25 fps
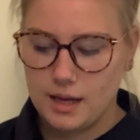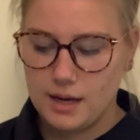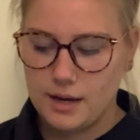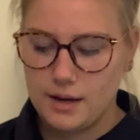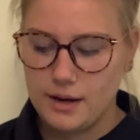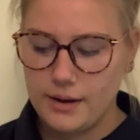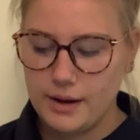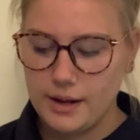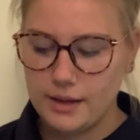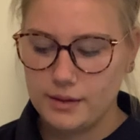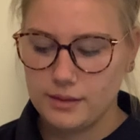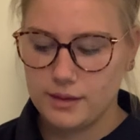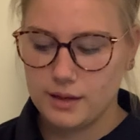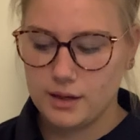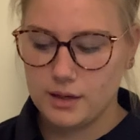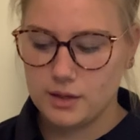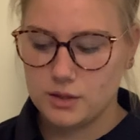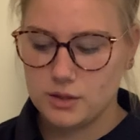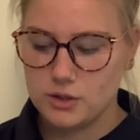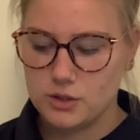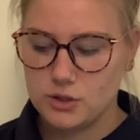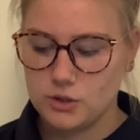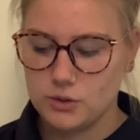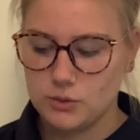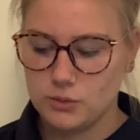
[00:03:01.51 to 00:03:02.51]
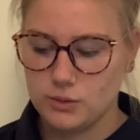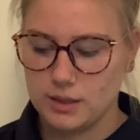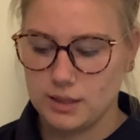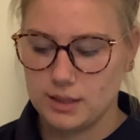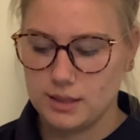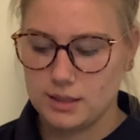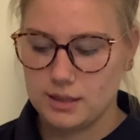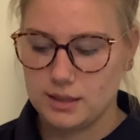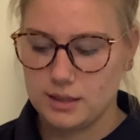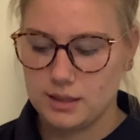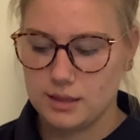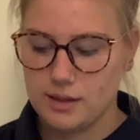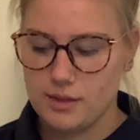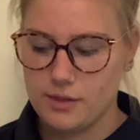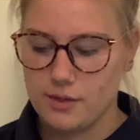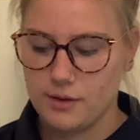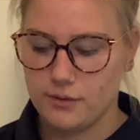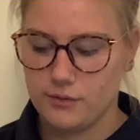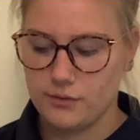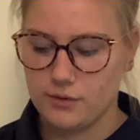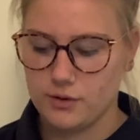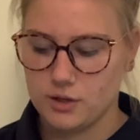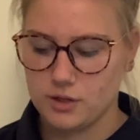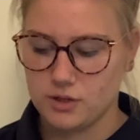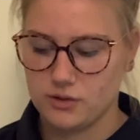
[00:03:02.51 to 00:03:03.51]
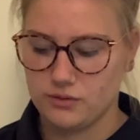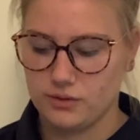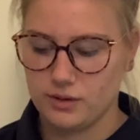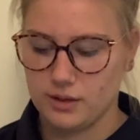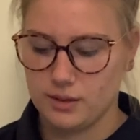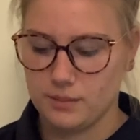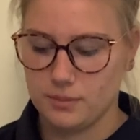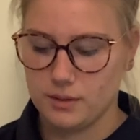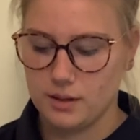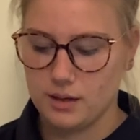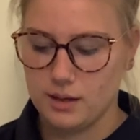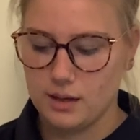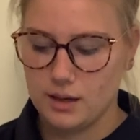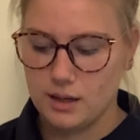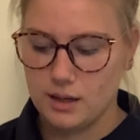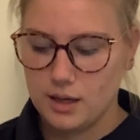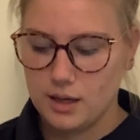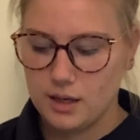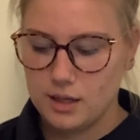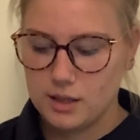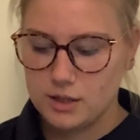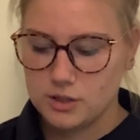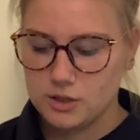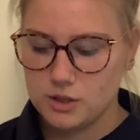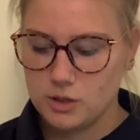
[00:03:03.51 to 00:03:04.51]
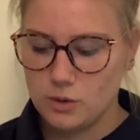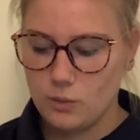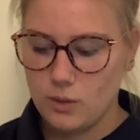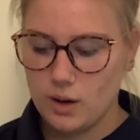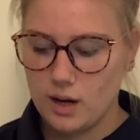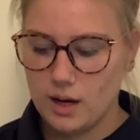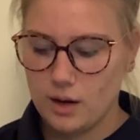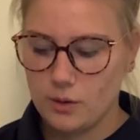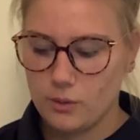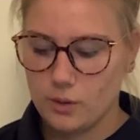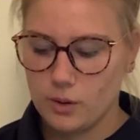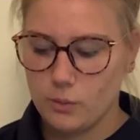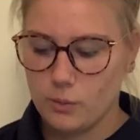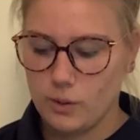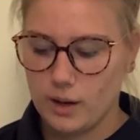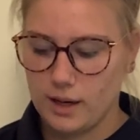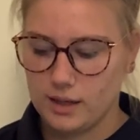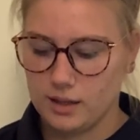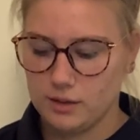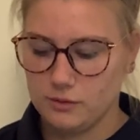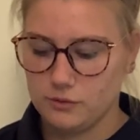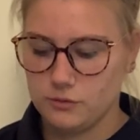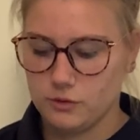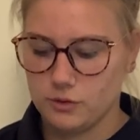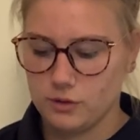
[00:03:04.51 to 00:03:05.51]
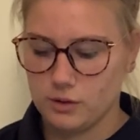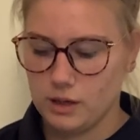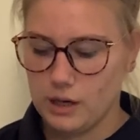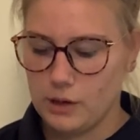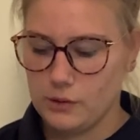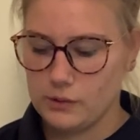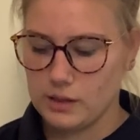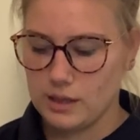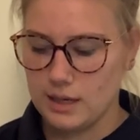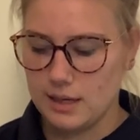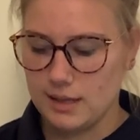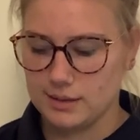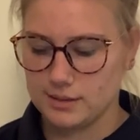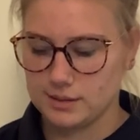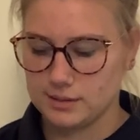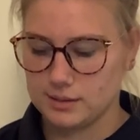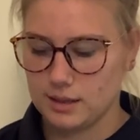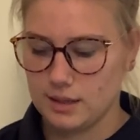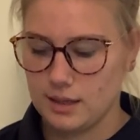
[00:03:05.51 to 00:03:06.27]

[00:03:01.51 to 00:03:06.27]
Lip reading: "Nothing to it," the fish piped. "So what are we waiting for?" Ariel asked.